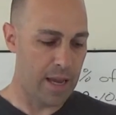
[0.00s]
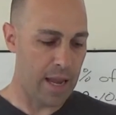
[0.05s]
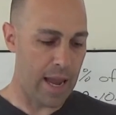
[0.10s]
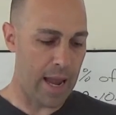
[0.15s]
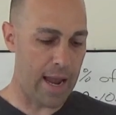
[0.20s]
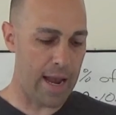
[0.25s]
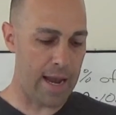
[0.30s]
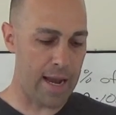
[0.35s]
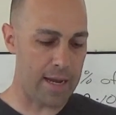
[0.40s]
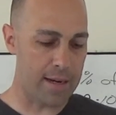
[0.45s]

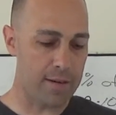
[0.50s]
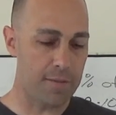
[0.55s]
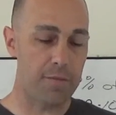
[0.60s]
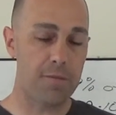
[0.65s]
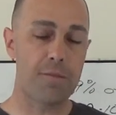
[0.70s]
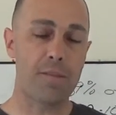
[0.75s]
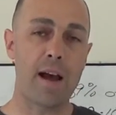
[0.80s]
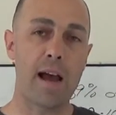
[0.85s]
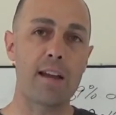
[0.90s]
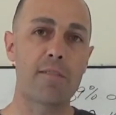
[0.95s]
and
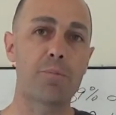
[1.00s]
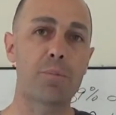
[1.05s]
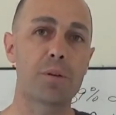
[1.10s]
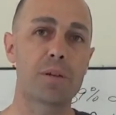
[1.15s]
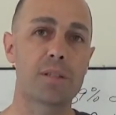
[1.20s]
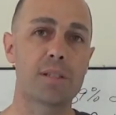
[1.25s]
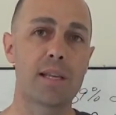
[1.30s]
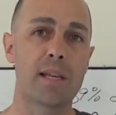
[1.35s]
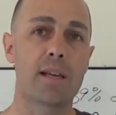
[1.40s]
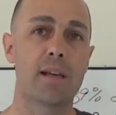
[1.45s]

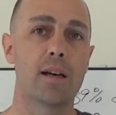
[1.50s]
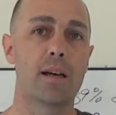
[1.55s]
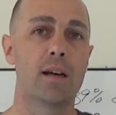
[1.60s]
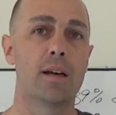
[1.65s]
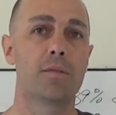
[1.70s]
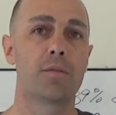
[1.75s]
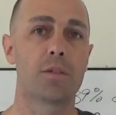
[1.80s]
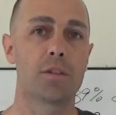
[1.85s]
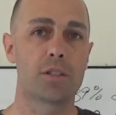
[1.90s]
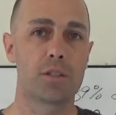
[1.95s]
5%
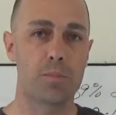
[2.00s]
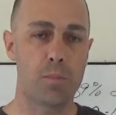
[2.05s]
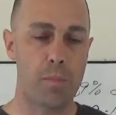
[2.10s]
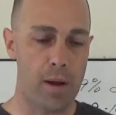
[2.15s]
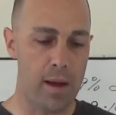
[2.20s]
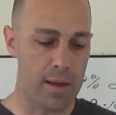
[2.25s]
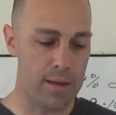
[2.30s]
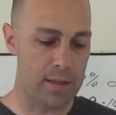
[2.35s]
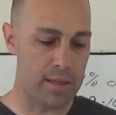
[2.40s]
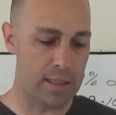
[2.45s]
of
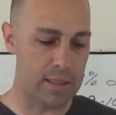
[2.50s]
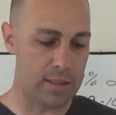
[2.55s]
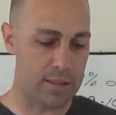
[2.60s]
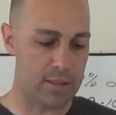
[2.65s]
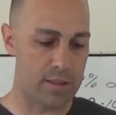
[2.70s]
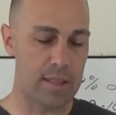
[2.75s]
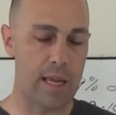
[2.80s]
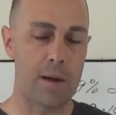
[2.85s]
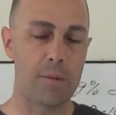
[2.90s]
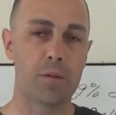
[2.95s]

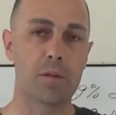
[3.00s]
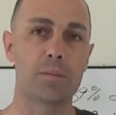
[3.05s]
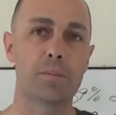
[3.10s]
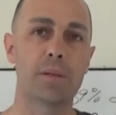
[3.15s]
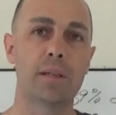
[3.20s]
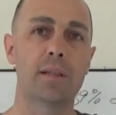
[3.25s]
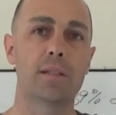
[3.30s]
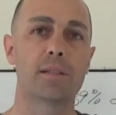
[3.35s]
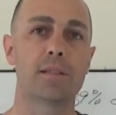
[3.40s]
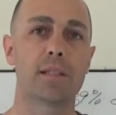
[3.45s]
respondents. That would
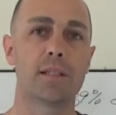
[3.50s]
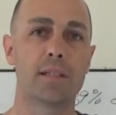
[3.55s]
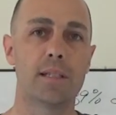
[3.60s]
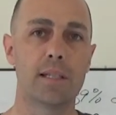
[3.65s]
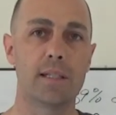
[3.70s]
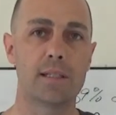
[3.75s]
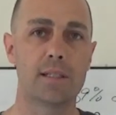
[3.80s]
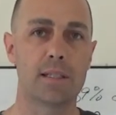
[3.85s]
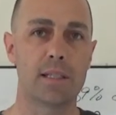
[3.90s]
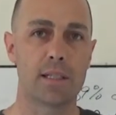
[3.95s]
be a
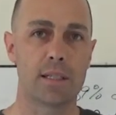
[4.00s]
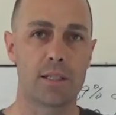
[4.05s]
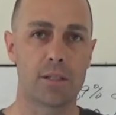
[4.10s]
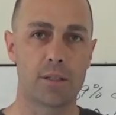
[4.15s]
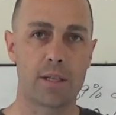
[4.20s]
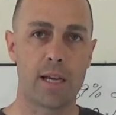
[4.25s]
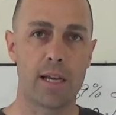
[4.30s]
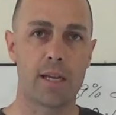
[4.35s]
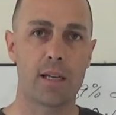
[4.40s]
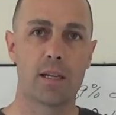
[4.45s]
statistic,
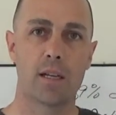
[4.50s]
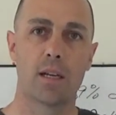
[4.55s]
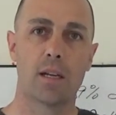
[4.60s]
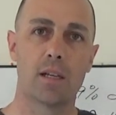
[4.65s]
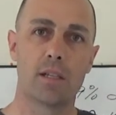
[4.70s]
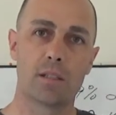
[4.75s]
okay?